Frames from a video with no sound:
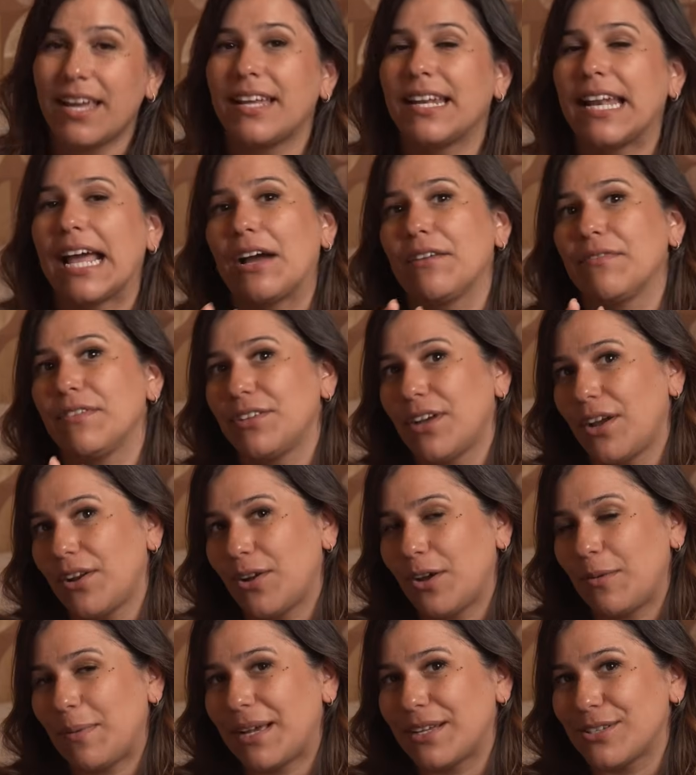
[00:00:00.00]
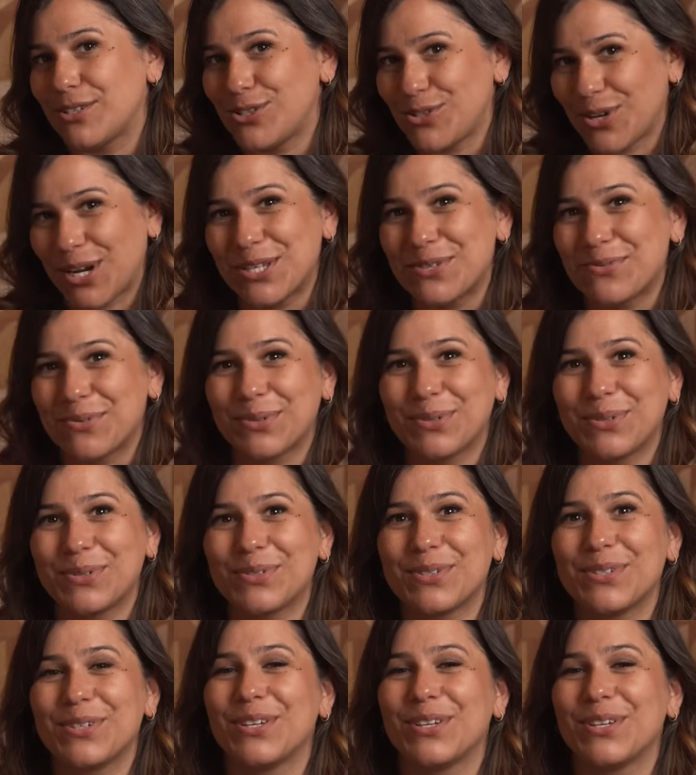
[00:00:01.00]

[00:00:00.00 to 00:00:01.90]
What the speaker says: Now, if you don't know about stress rules,